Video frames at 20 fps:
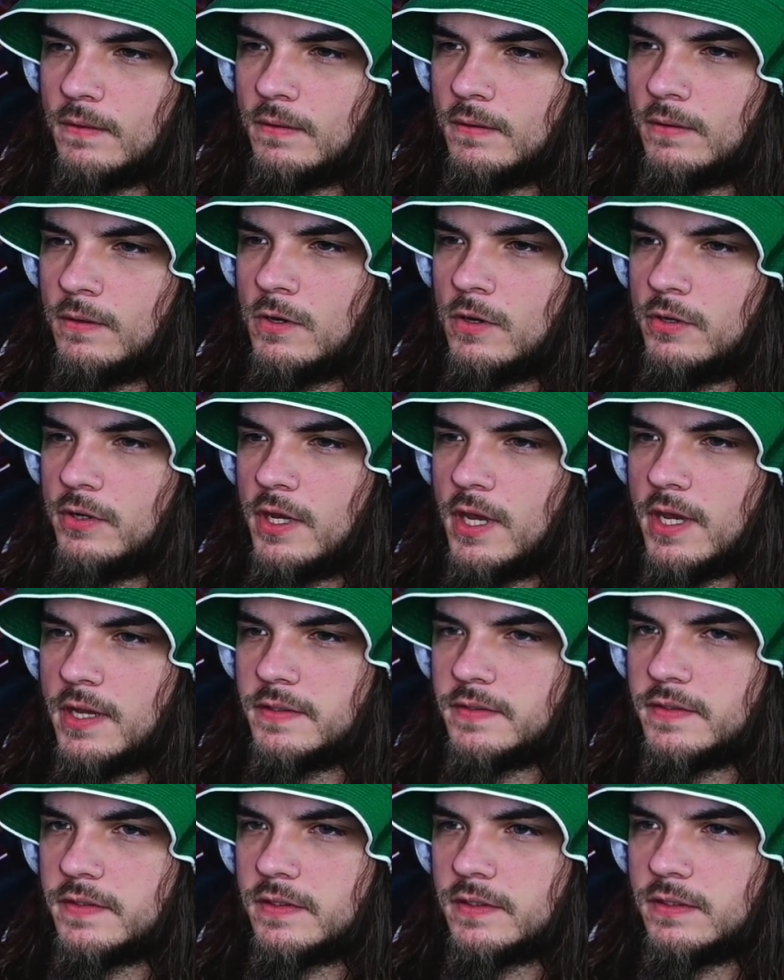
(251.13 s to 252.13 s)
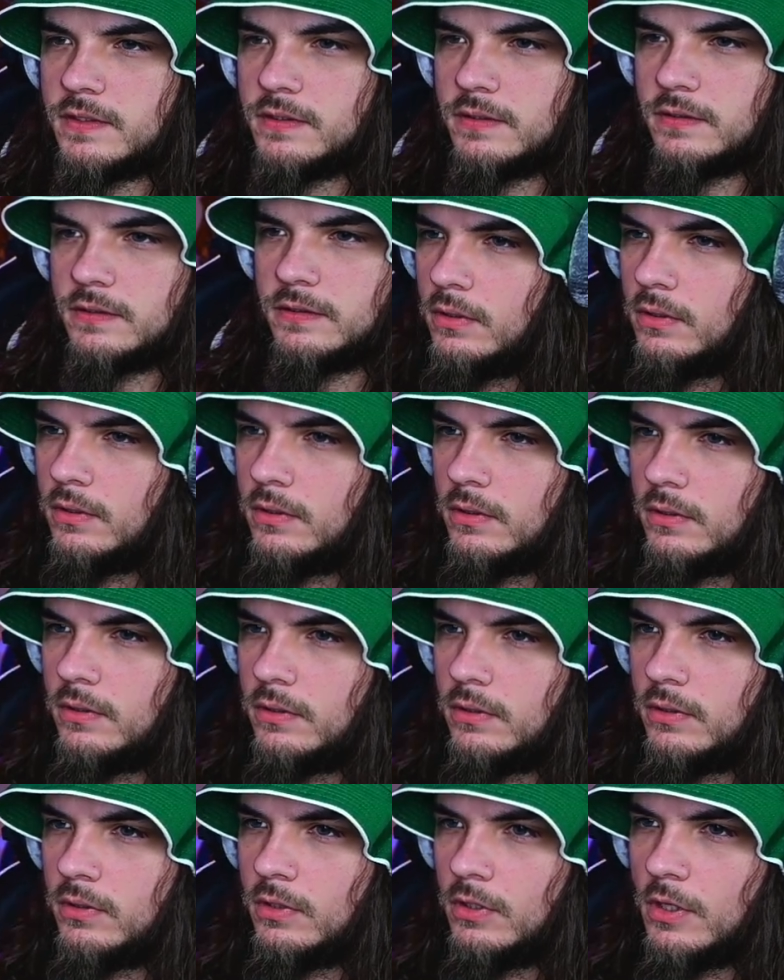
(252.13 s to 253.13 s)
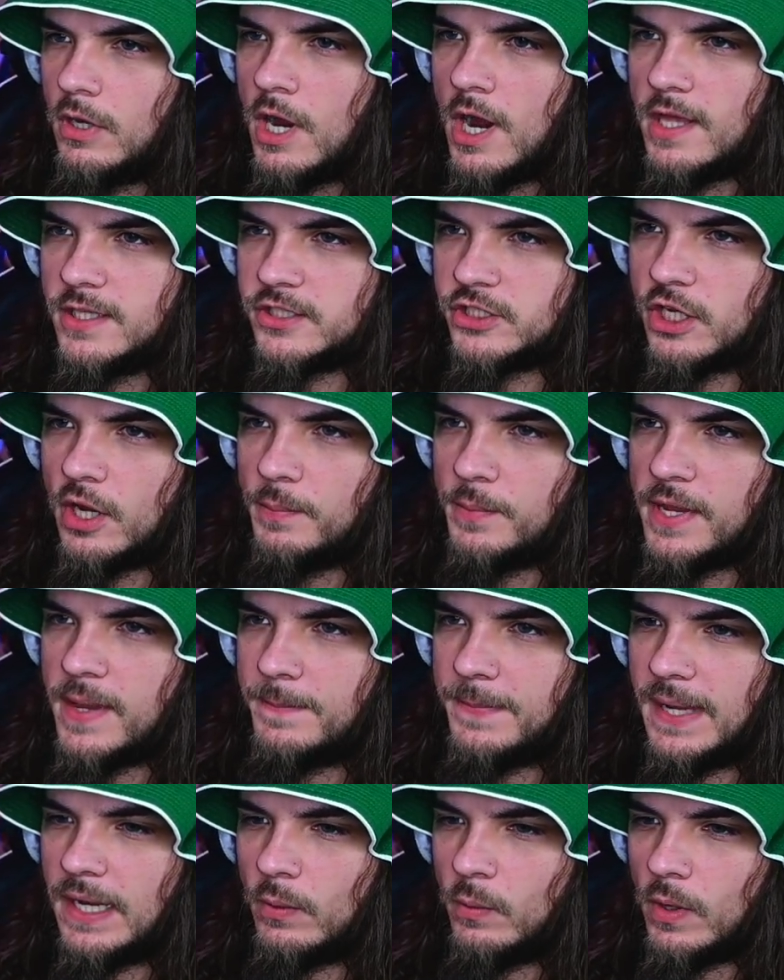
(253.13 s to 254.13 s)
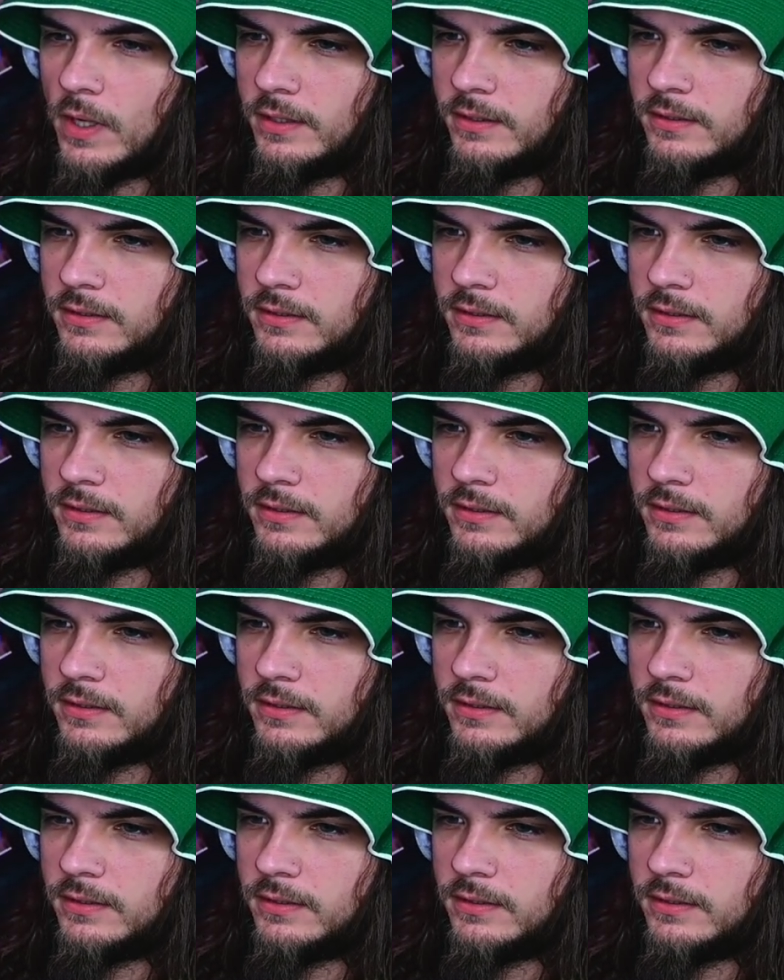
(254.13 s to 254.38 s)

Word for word: Oh, nice. All right, it's going to be a big one.